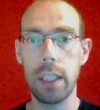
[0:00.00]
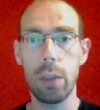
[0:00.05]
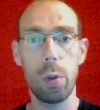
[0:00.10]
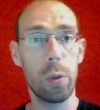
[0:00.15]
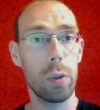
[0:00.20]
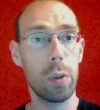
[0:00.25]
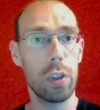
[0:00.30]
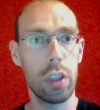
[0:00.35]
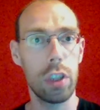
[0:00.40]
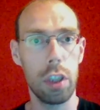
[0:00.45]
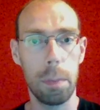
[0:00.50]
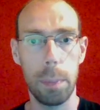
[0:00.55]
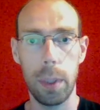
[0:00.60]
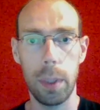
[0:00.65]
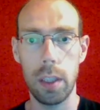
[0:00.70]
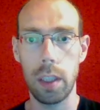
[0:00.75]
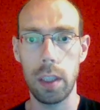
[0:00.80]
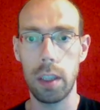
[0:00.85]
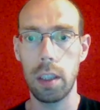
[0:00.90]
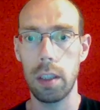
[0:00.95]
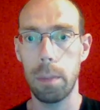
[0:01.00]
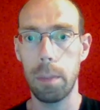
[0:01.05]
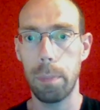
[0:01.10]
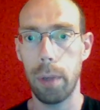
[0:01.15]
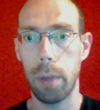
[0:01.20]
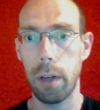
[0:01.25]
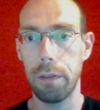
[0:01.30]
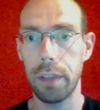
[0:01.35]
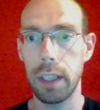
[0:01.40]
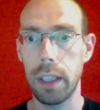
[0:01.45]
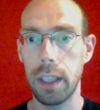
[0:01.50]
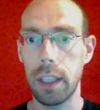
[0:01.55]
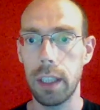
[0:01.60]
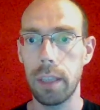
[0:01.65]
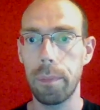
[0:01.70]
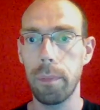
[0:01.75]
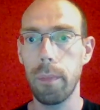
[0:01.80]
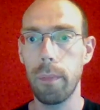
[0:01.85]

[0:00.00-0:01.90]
or surplus profits,